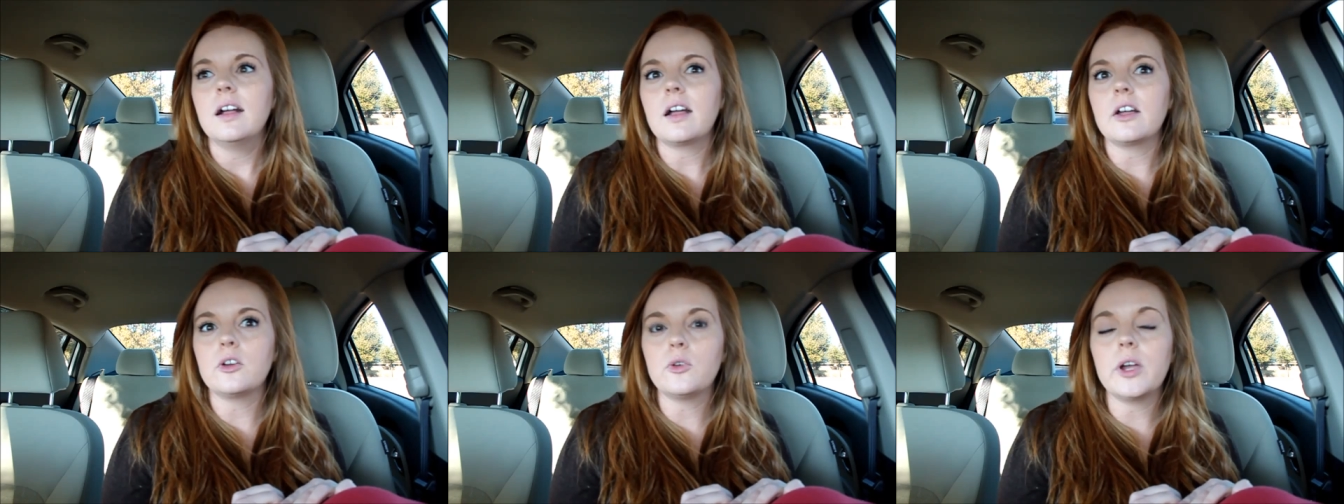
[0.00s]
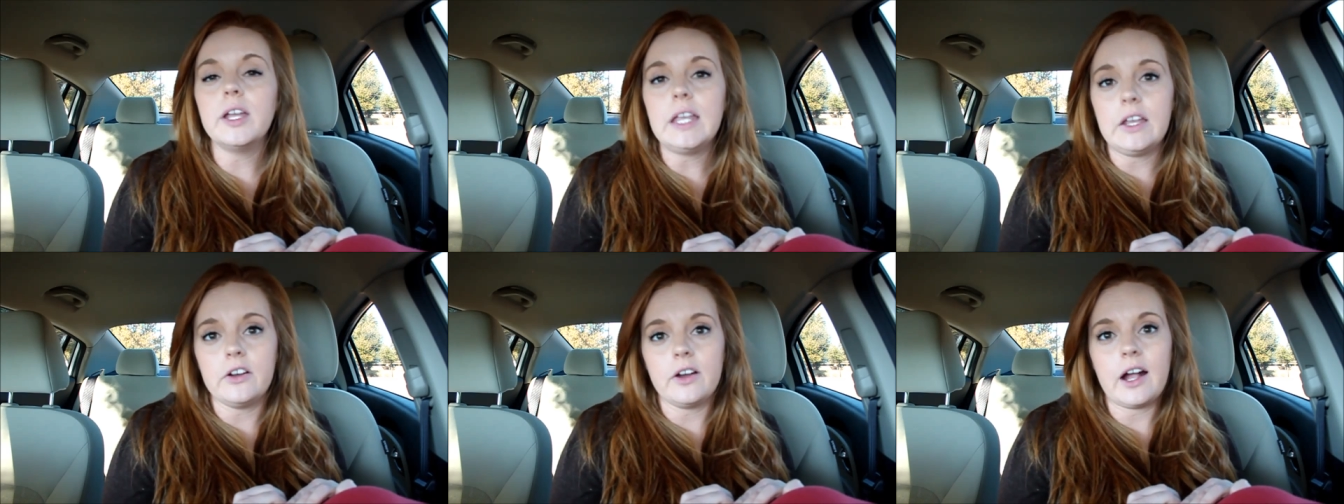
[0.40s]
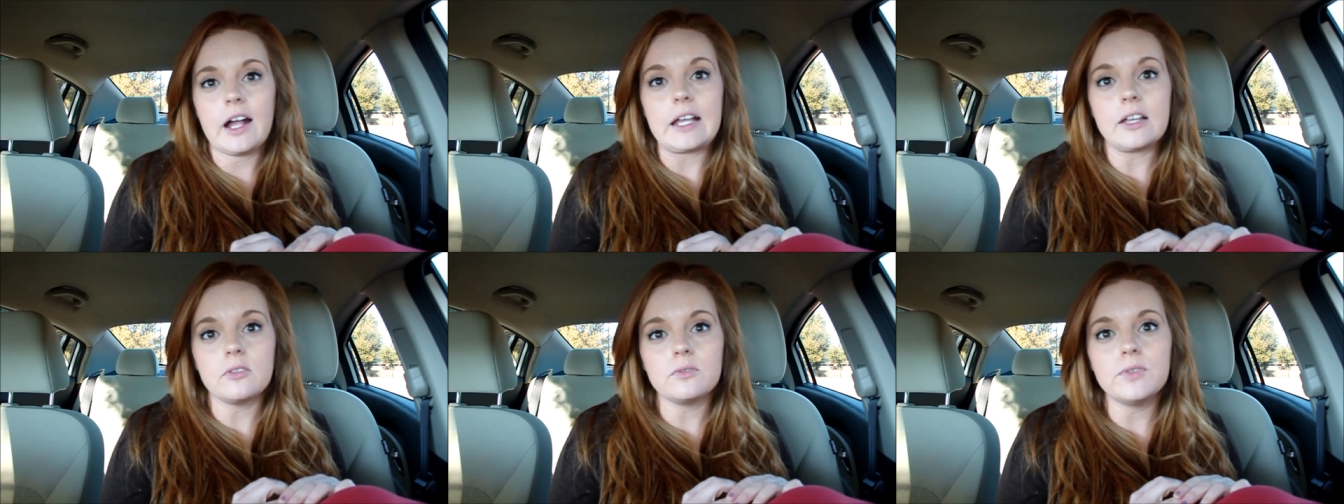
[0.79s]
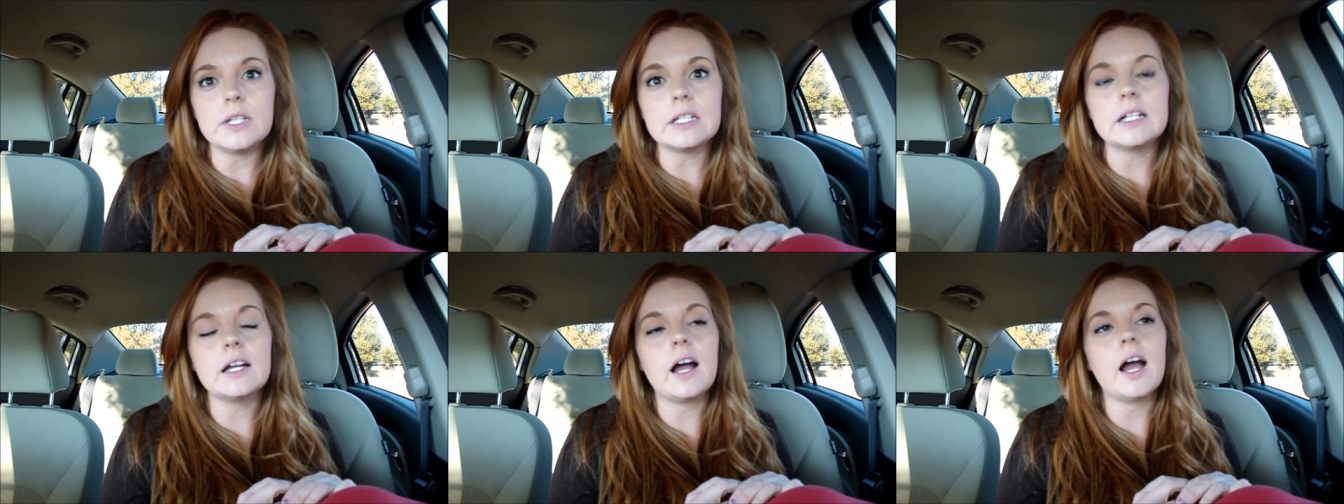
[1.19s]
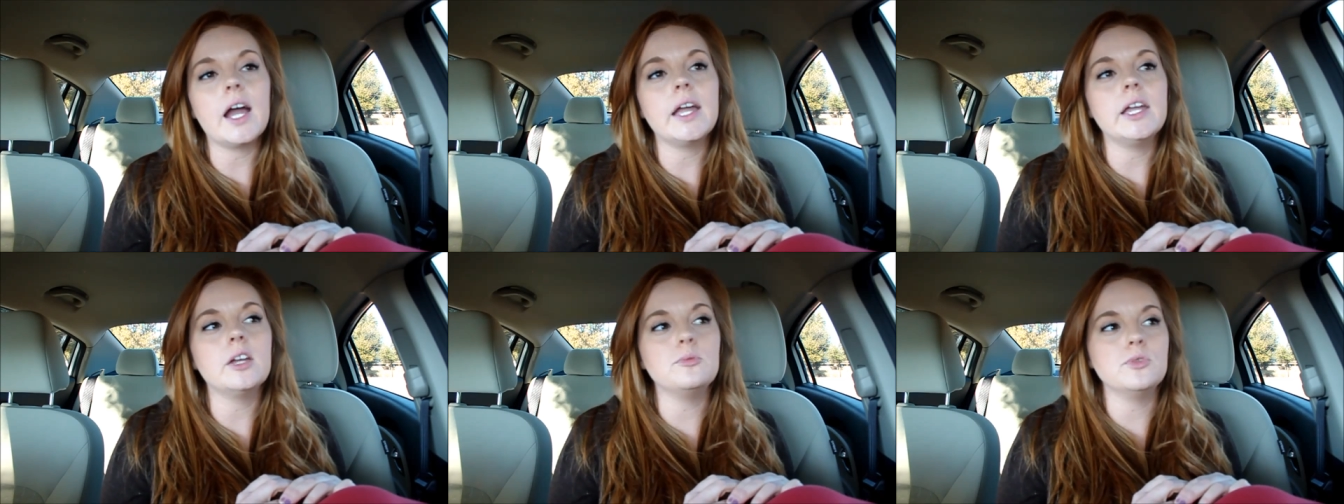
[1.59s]
a great year. I can feel it. I
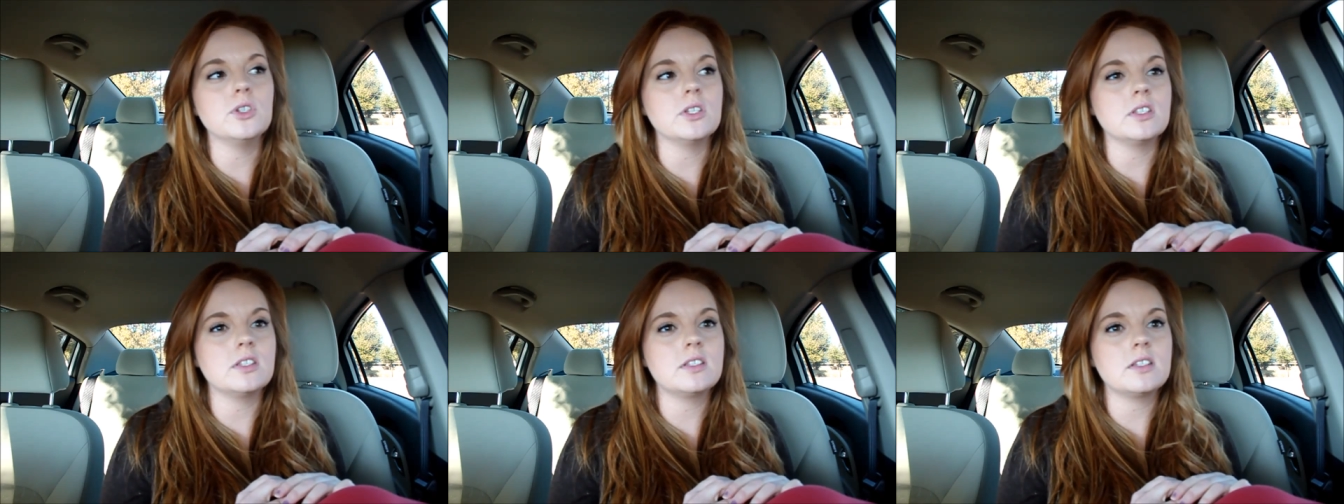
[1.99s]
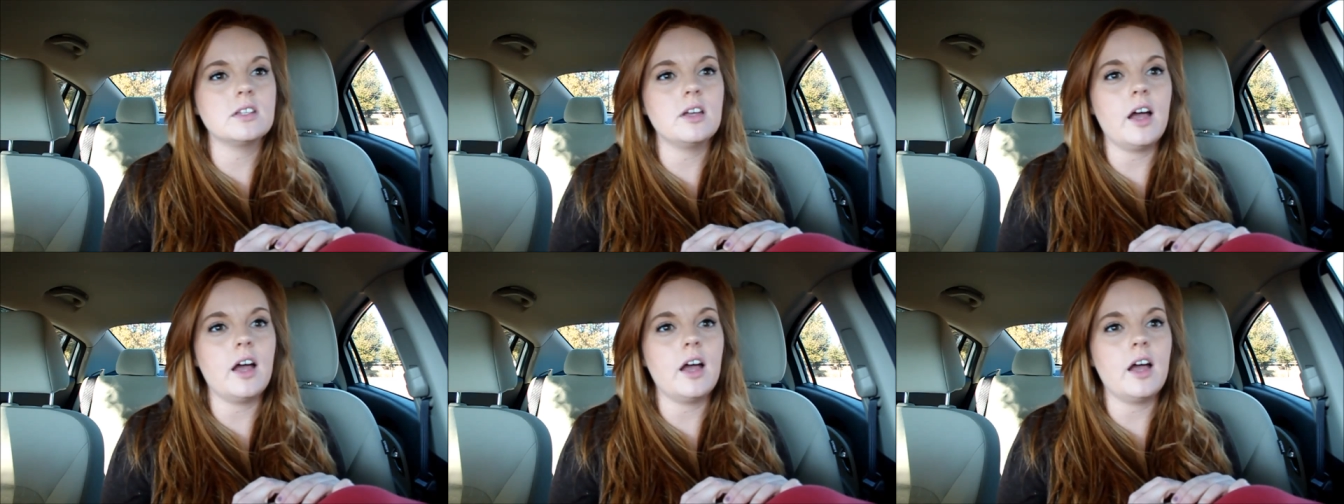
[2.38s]
am just,